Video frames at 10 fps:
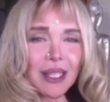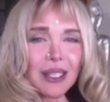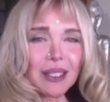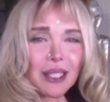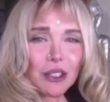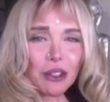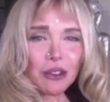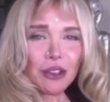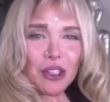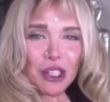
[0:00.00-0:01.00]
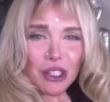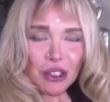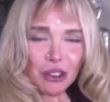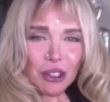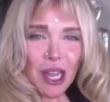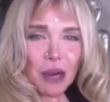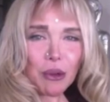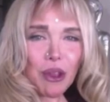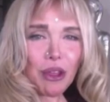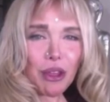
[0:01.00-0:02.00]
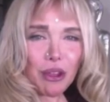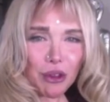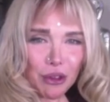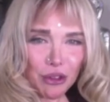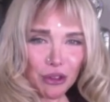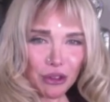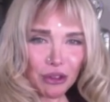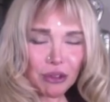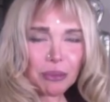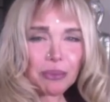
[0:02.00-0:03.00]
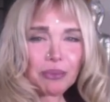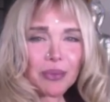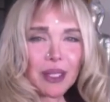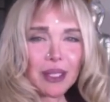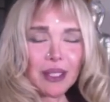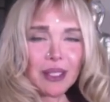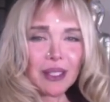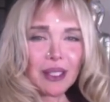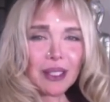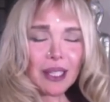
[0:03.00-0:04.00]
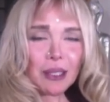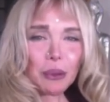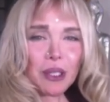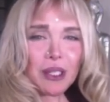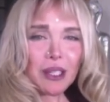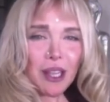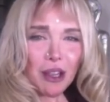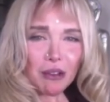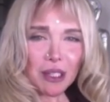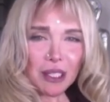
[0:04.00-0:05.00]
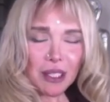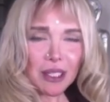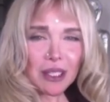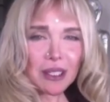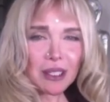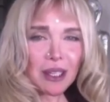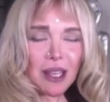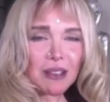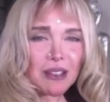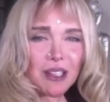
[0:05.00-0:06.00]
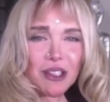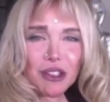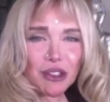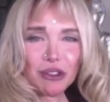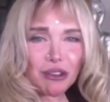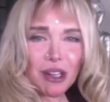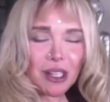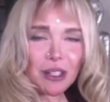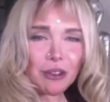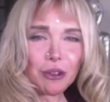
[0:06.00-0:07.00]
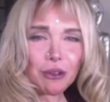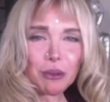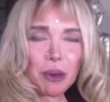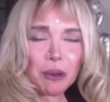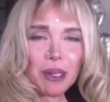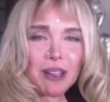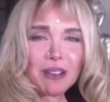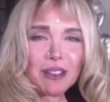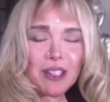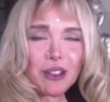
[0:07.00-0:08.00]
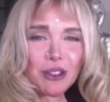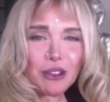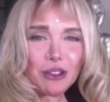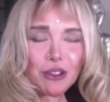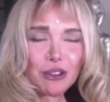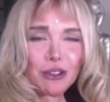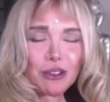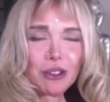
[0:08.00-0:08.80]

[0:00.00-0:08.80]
that condition our thoughts and that we inherited ancestrally, from our ancestors,